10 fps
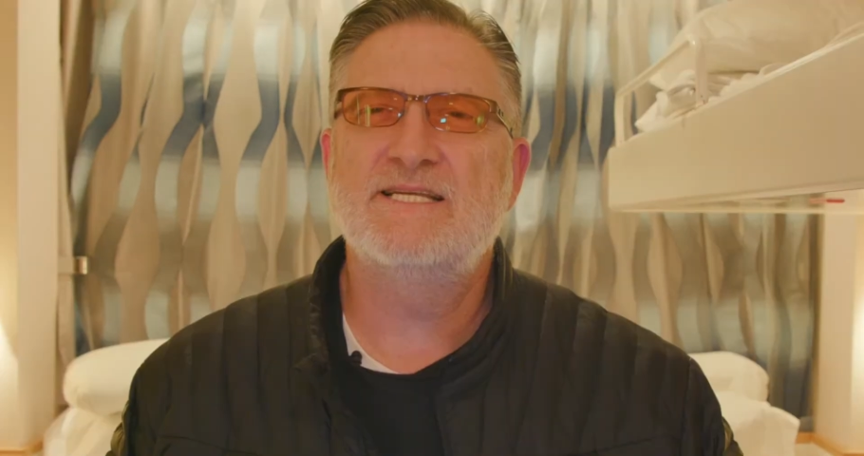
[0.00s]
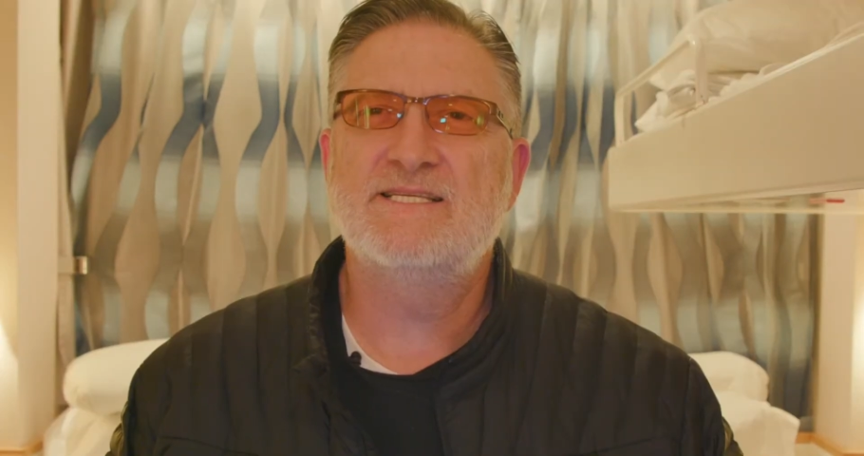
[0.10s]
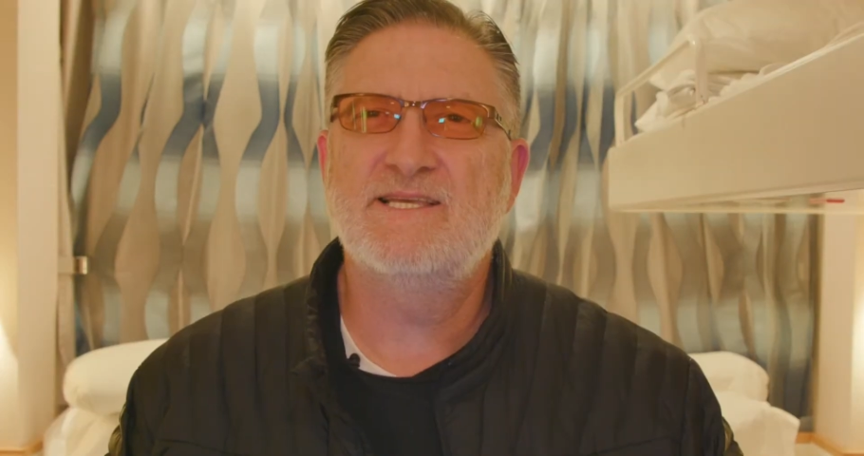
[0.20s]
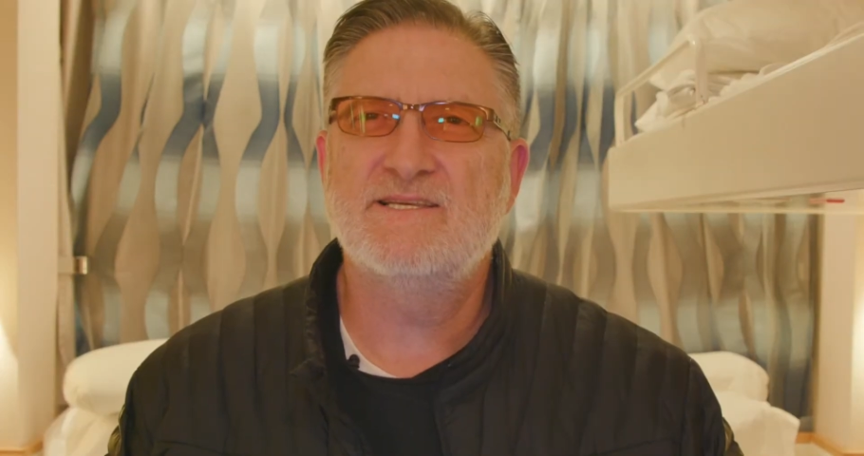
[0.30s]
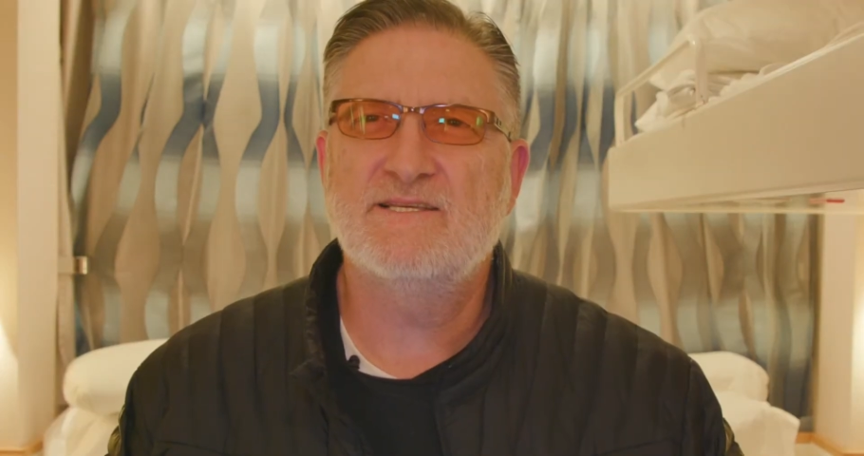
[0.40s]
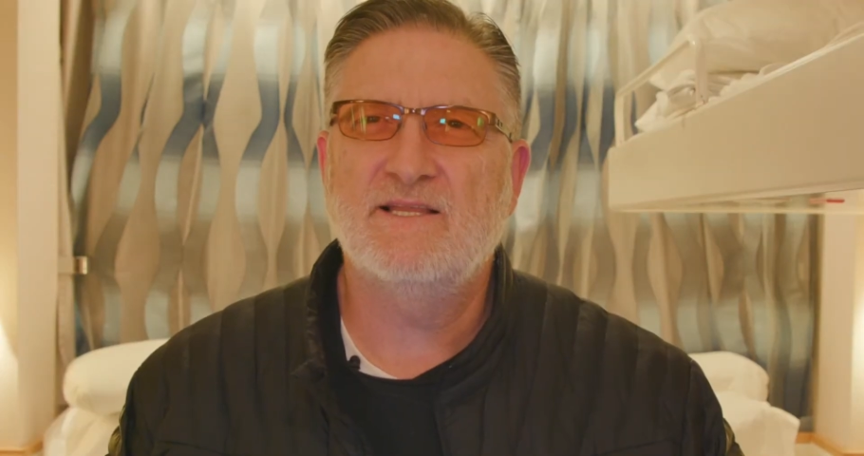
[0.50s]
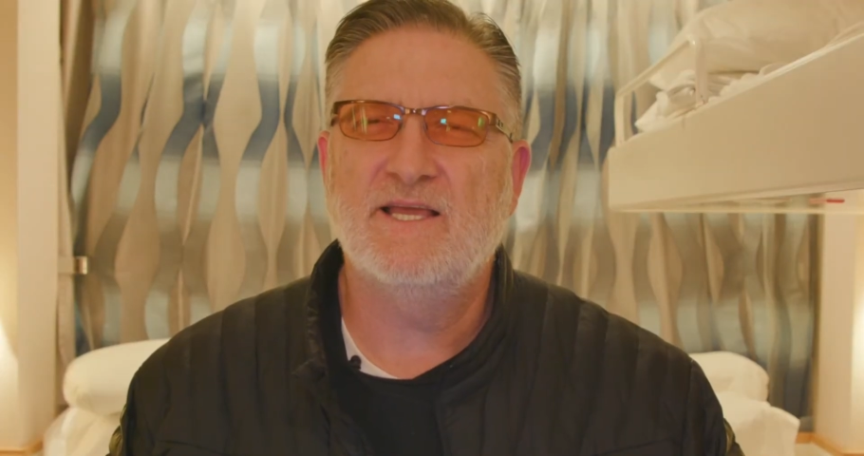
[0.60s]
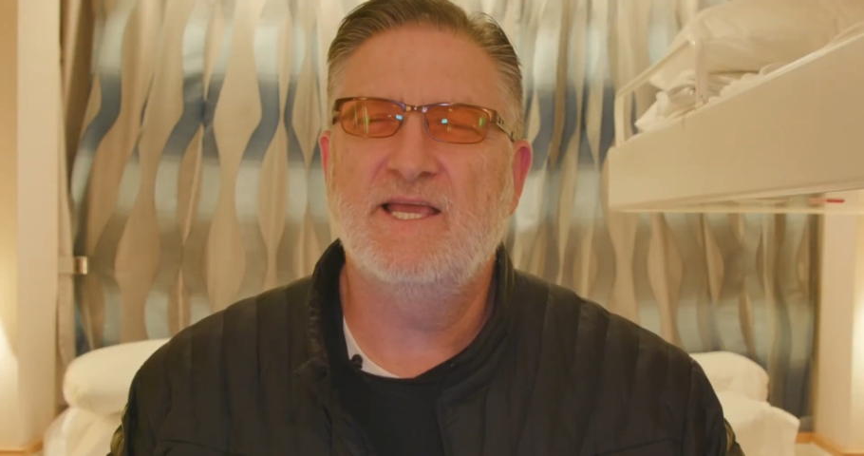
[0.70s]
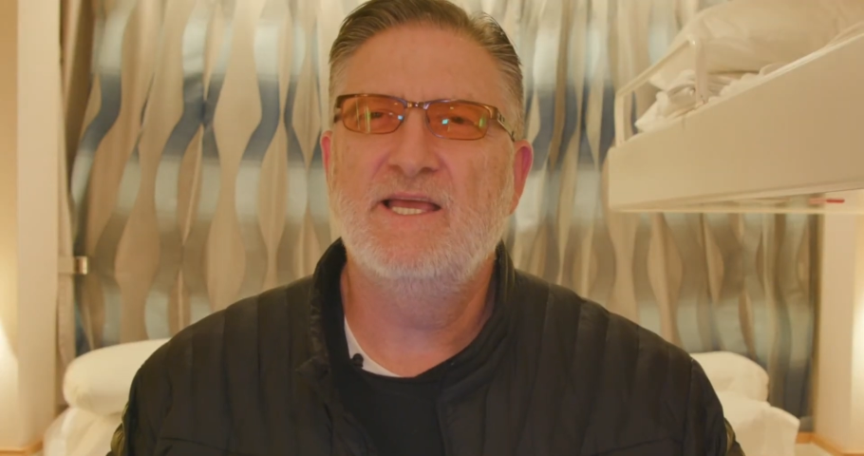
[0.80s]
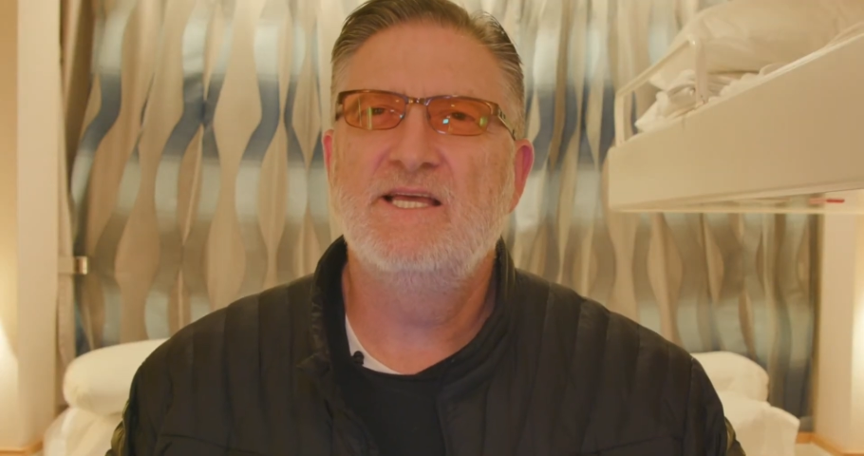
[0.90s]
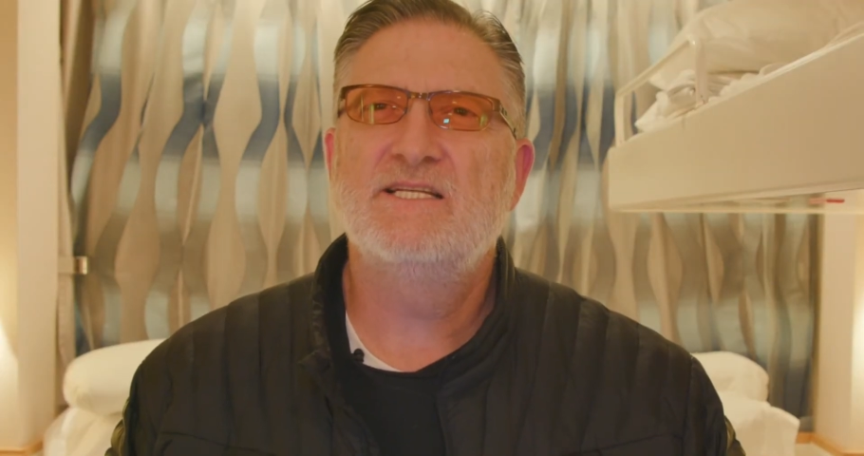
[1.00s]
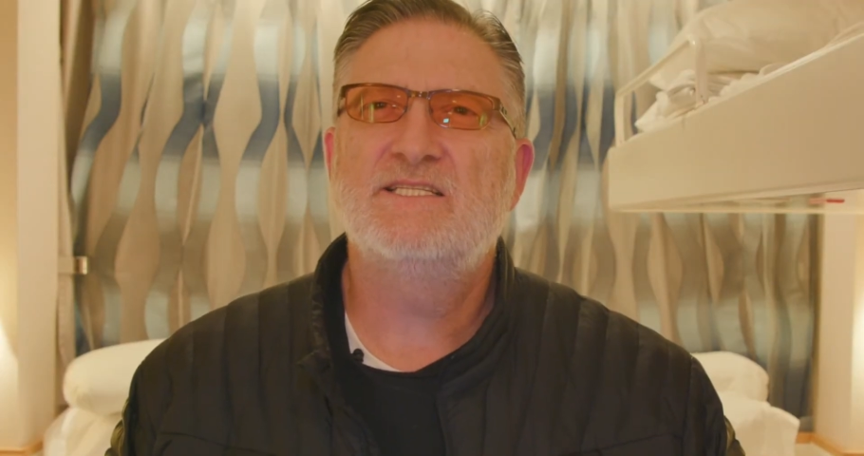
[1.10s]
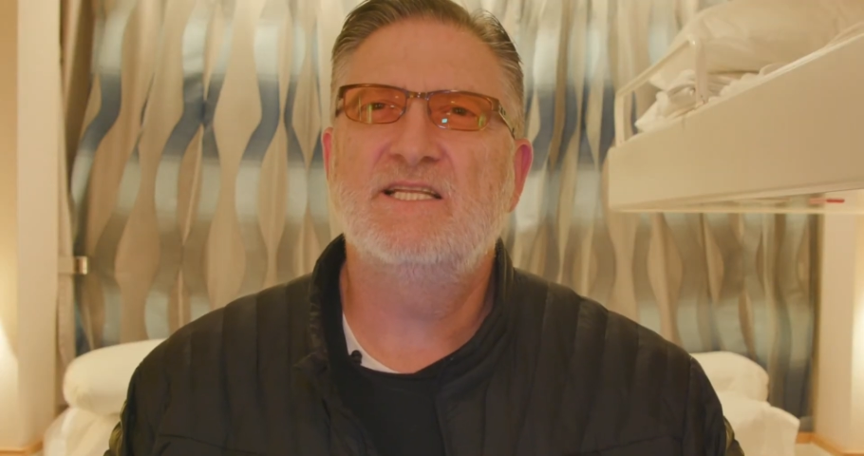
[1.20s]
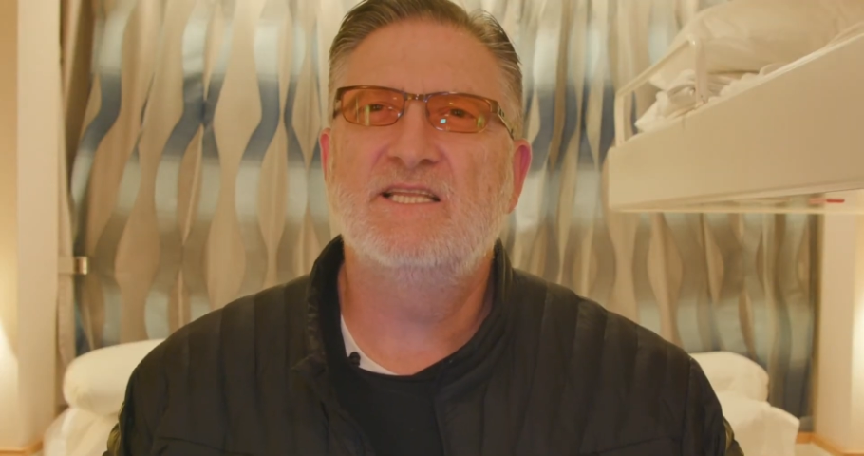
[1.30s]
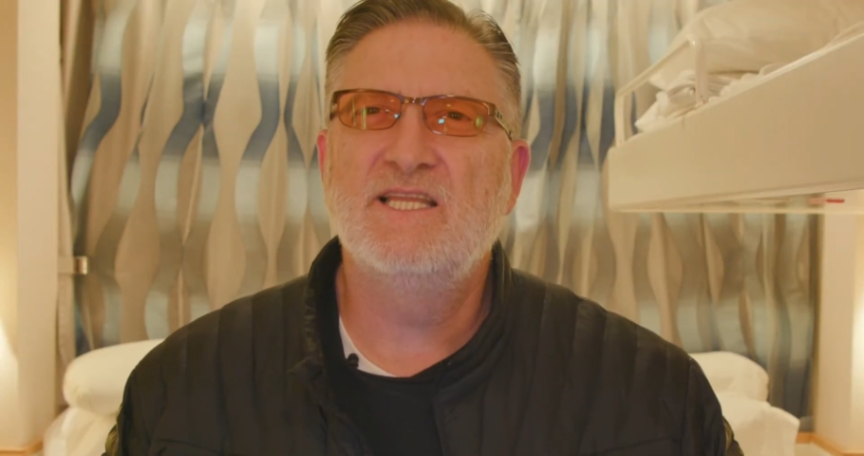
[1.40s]
consistently
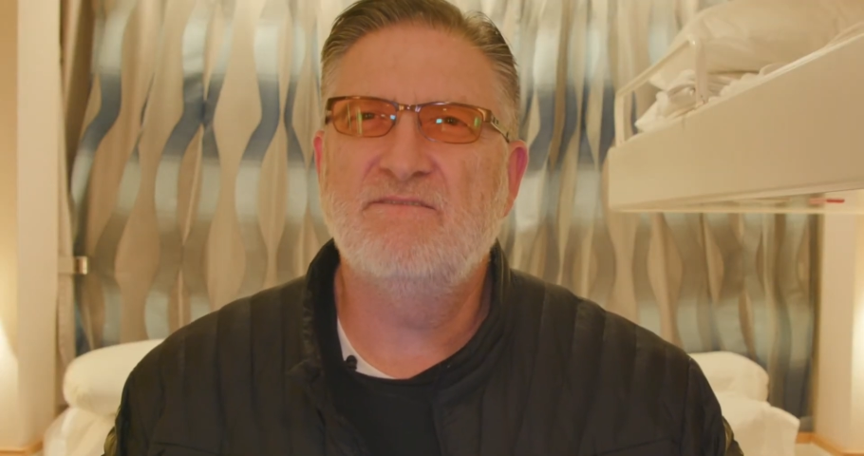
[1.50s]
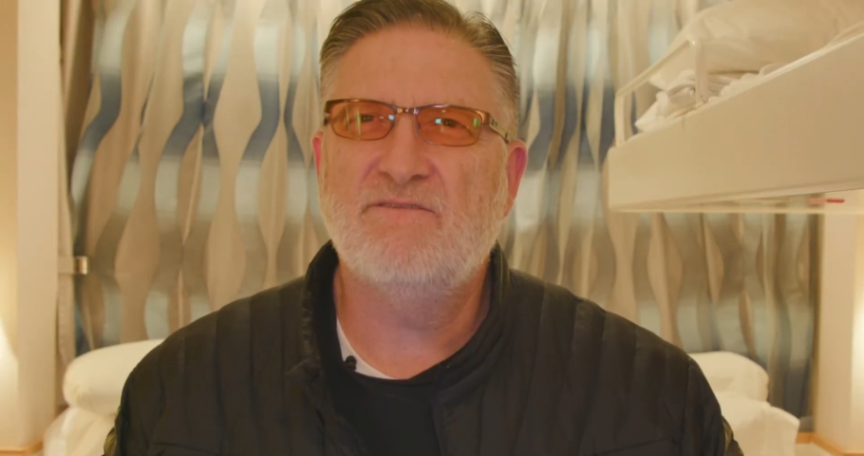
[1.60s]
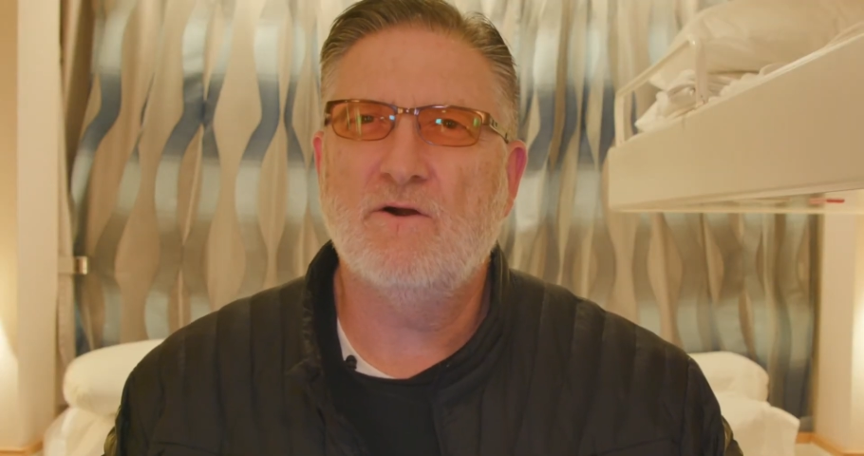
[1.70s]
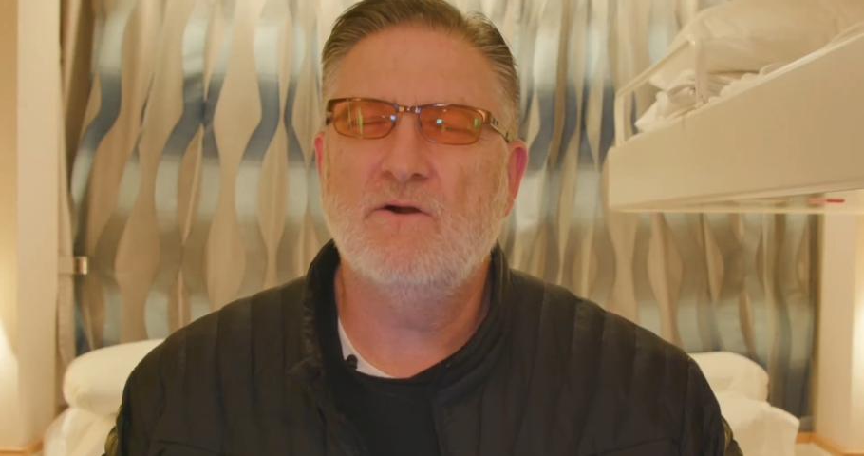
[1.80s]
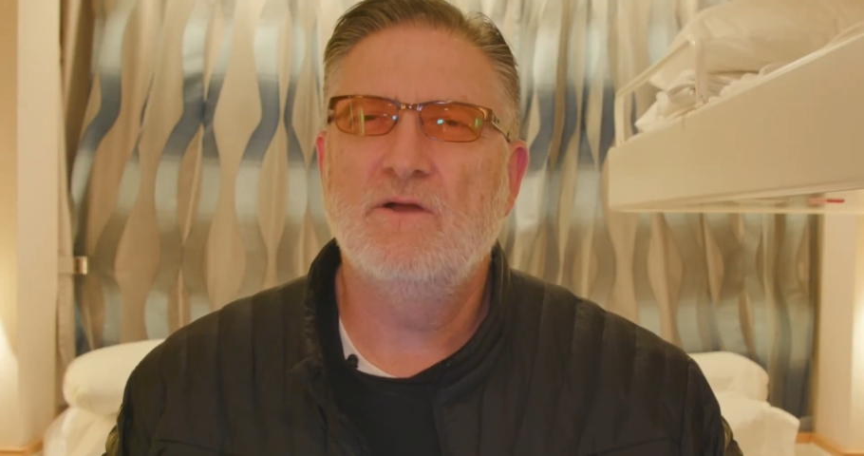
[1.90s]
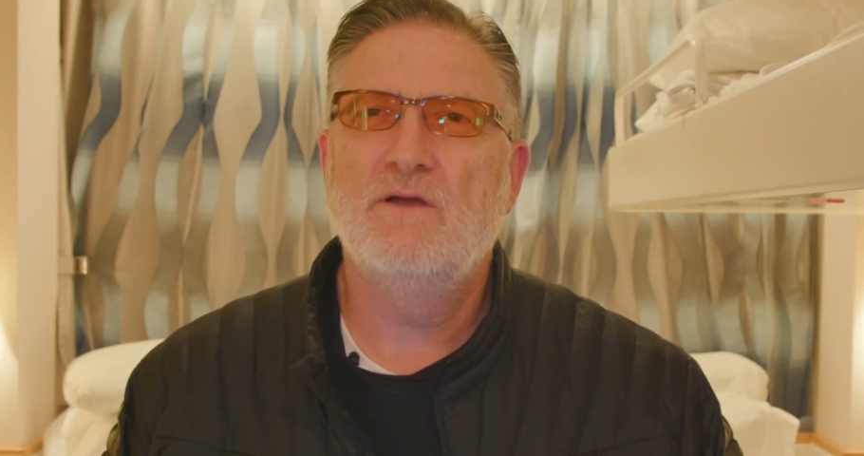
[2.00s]
deliver